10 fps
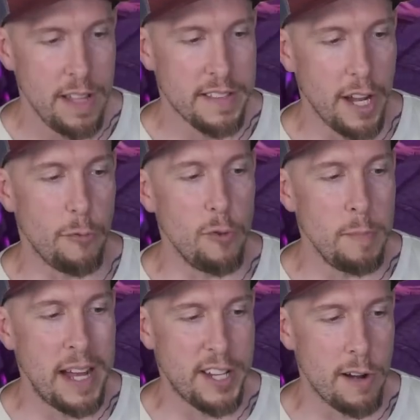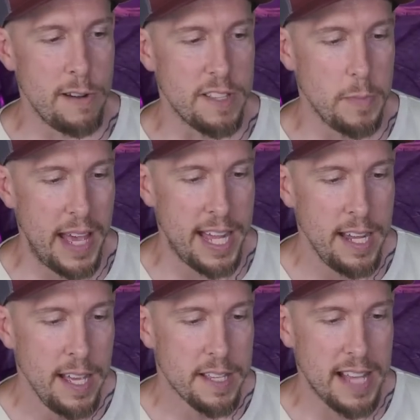It's gonna ruin my turns, man.
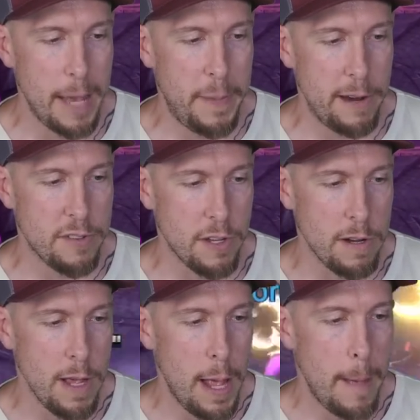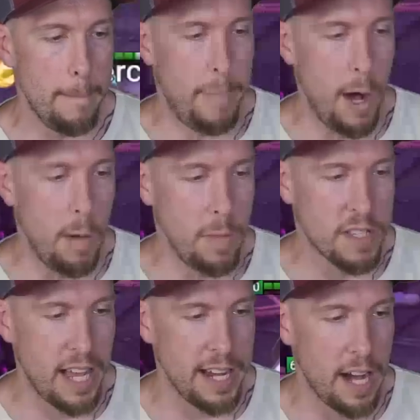Sky Piercer, boom,
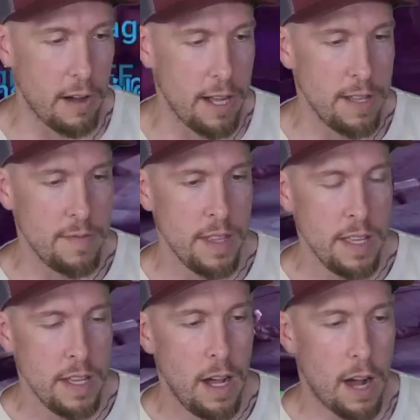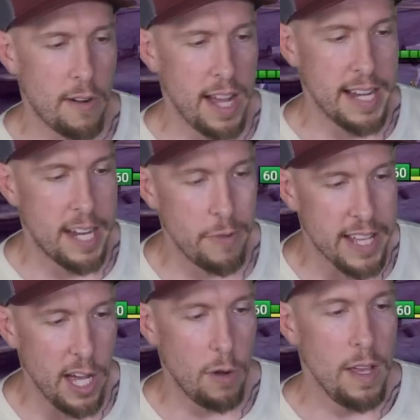sayonara. All right, here we
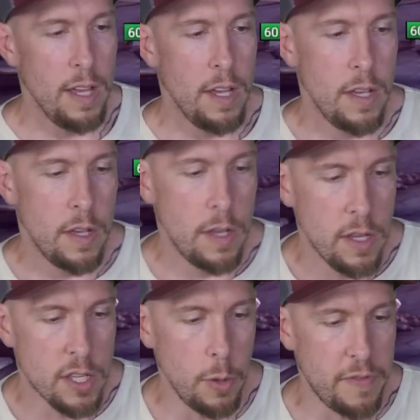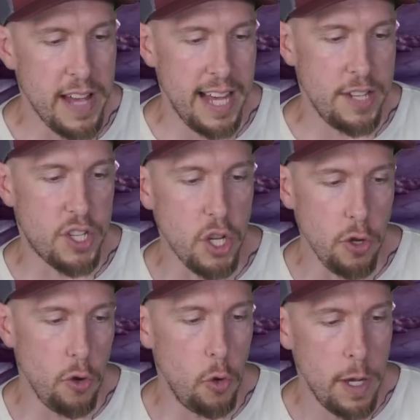go. So we've gotten
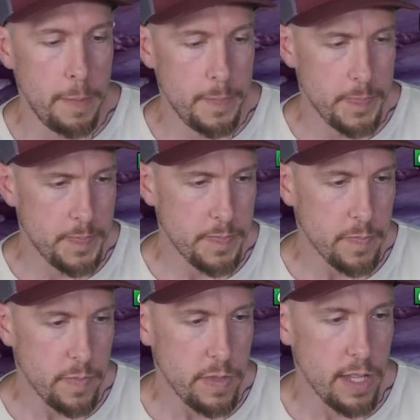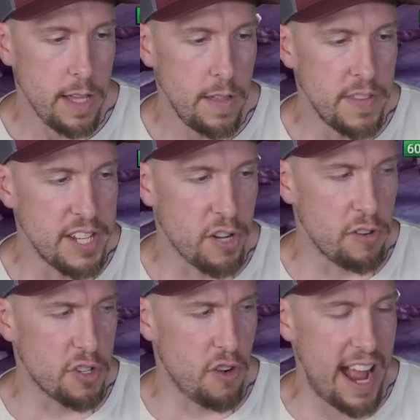to the
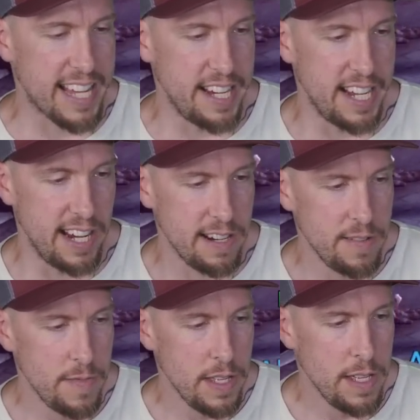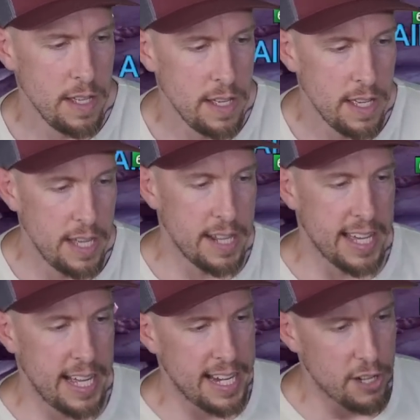Eternal Dragon here. And
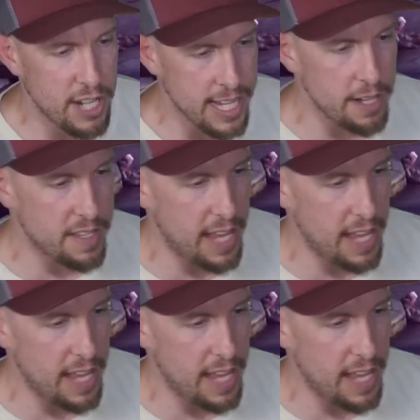again here, check out his